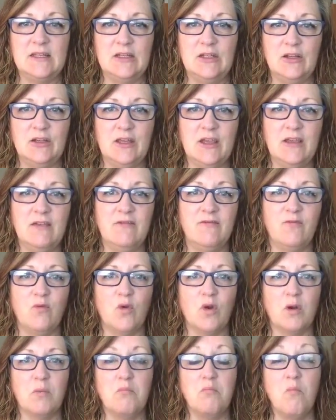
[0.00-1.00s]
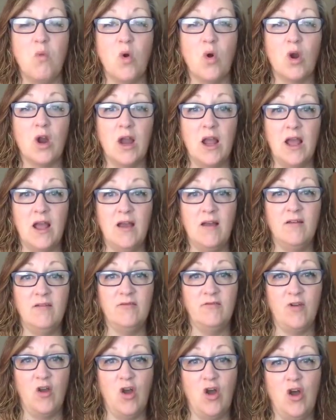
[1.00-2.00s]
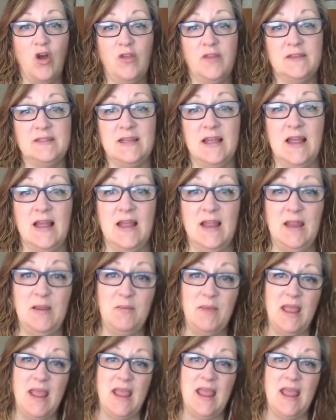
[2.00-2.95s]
looking for more of all the time.